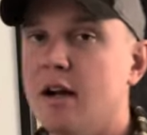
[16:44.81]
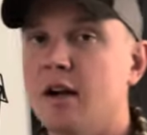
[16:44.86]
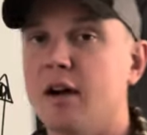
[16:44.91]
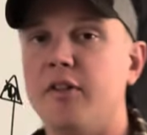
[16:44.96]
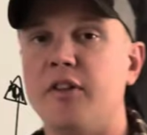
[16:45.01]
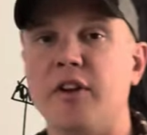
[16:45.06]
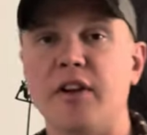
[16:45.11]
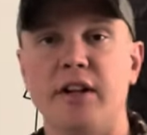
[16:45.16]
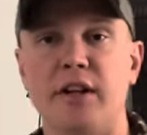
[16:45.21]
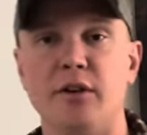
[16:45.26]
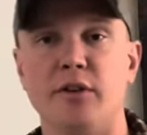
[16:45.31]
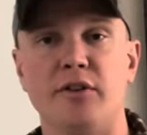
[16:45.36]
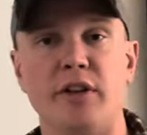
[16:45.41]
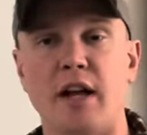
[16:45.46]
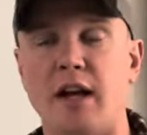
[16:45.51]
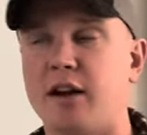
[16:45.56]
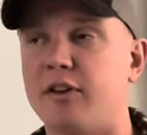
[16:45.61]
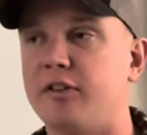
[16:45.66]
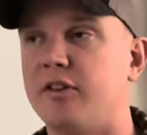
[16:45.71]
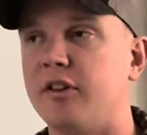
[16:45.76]
But the
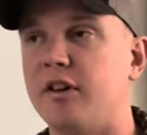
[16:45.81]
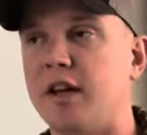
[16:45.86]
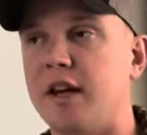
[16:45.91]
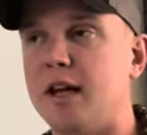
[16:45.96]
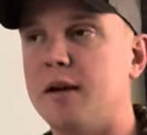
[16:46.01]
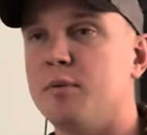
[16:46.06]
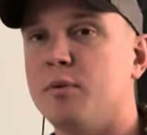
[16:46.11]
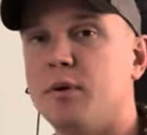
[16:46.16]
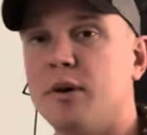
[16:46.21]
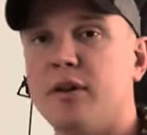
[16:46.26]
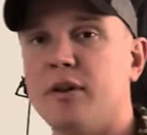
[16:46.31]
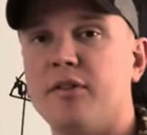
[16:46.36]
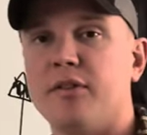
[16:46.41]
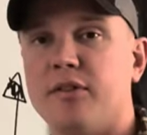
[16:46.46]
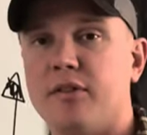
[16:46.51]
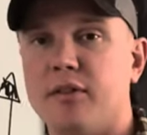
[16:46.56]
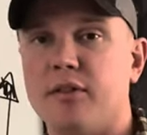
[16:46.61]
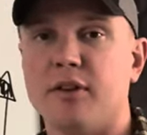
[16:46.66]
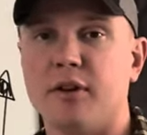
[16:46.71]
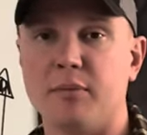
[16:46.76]
EOTechs and the aim
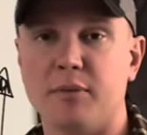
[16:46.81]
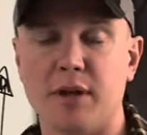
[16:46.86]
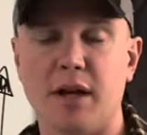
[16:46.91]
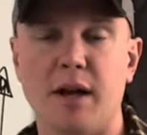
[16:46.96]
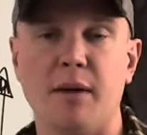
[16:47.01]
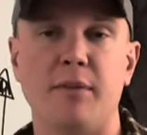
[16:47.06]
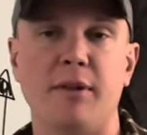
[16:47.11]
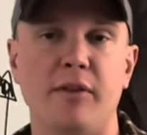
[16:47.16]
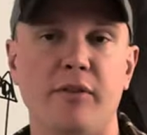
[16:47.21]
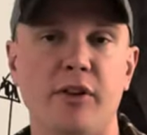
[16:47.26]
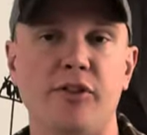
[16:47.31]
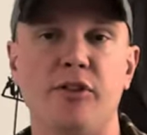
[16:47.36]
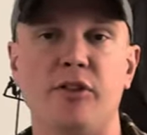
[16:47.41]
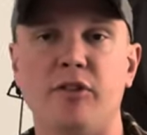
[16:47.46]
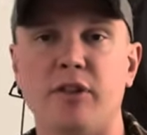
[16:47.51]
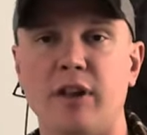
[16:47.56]
points sometimes have issues.